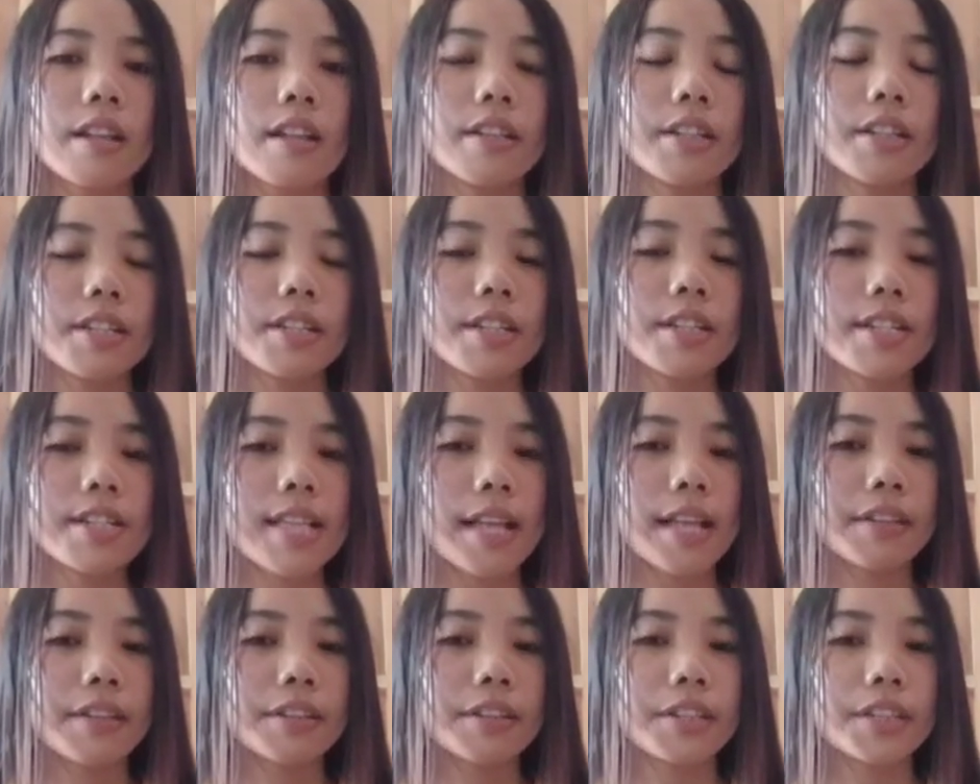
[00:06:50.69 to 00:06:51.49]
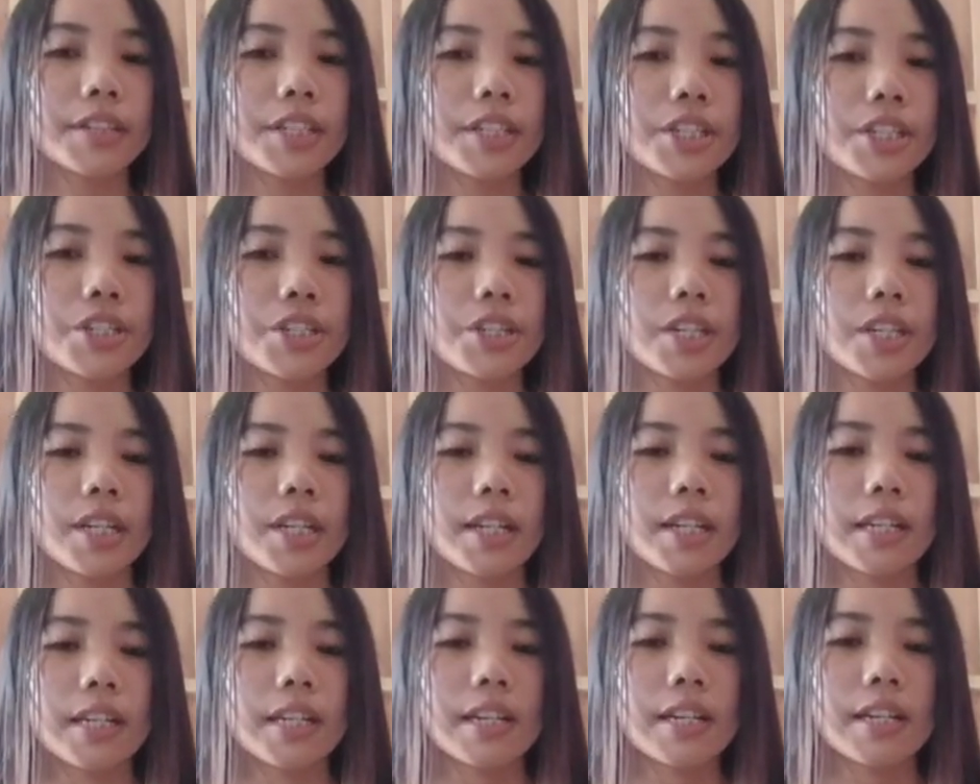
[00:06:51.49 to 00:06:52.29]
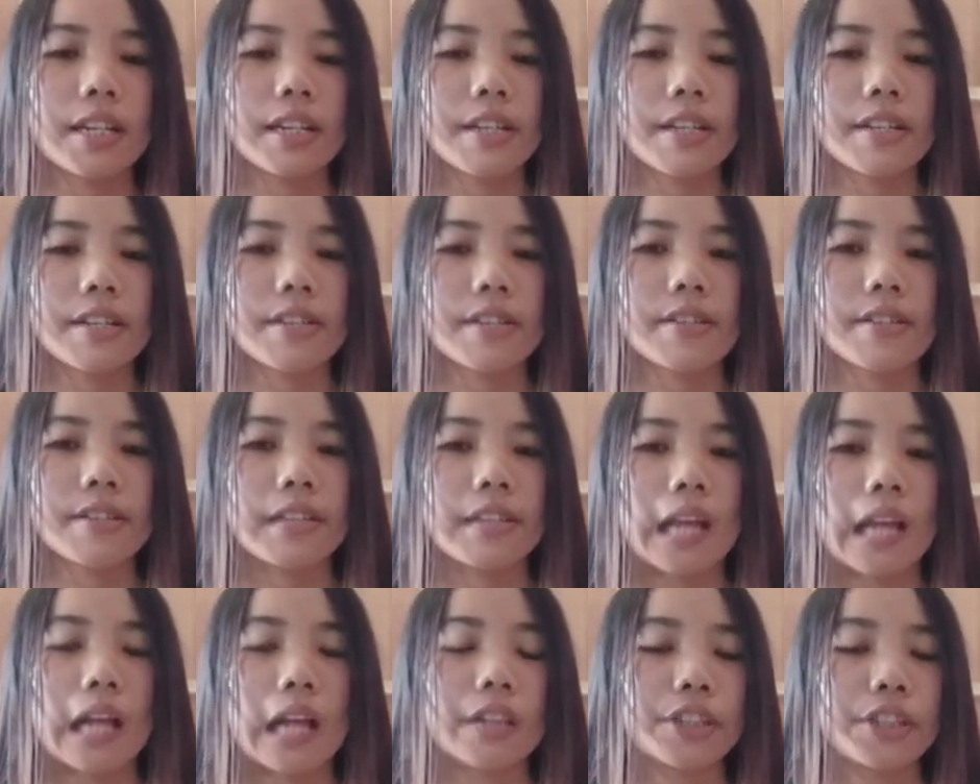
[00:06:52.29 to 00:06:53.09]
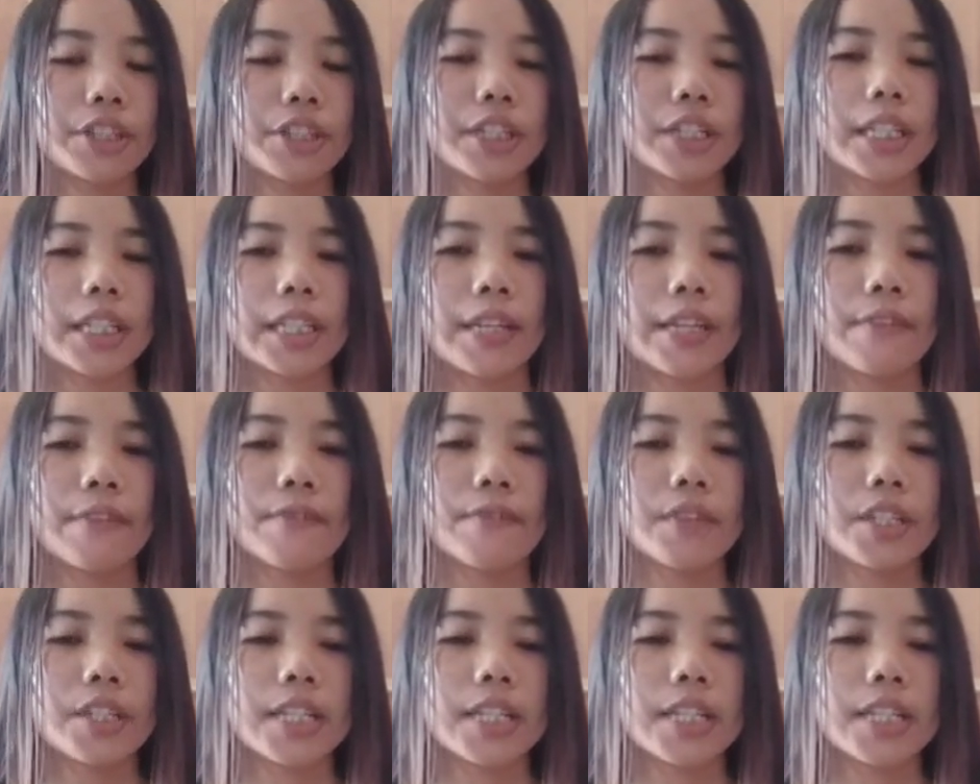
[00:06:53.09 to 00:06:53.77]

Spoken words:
learner-centered teaching is the alternative